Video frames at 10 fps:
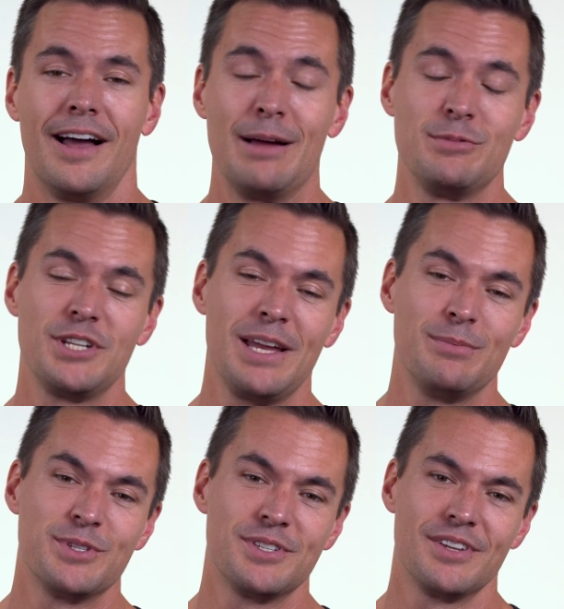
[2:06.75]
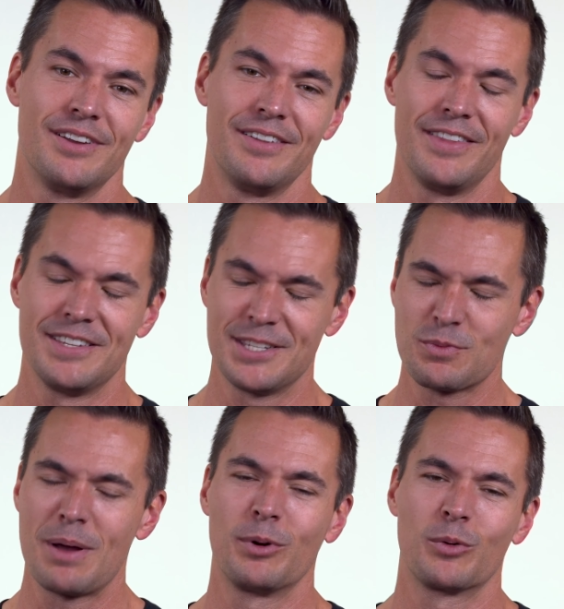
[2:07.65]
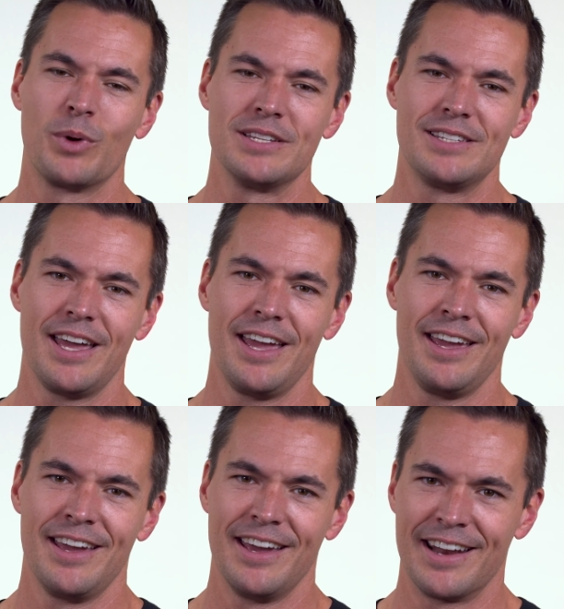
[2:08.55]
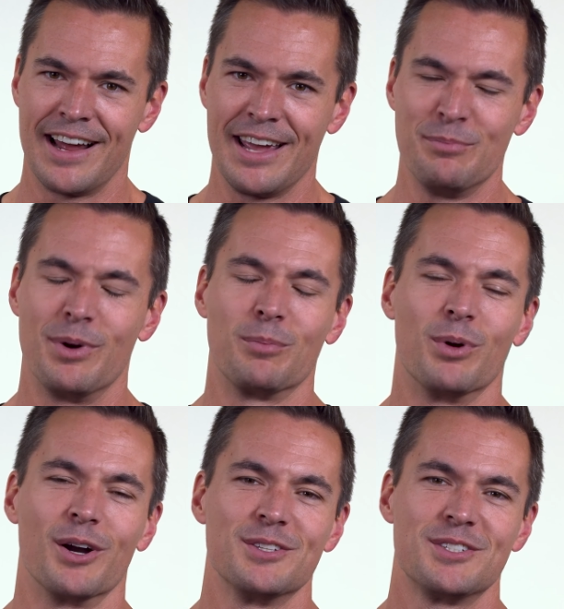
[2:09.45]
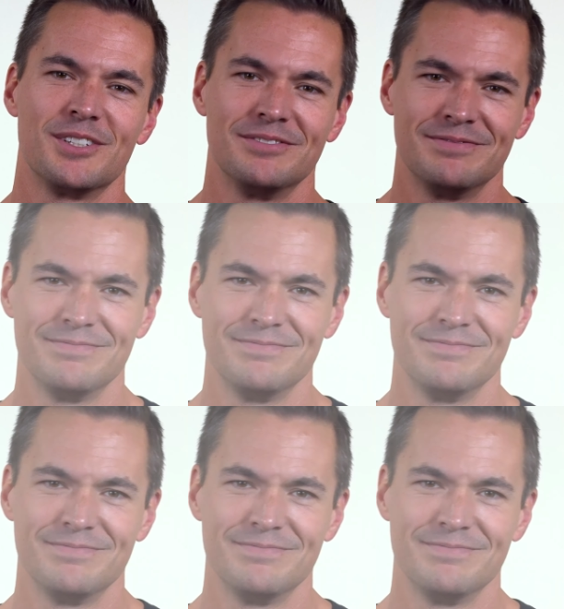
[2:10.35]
I'm James, this is Whiteboard Wednesday, and I eat bug parts.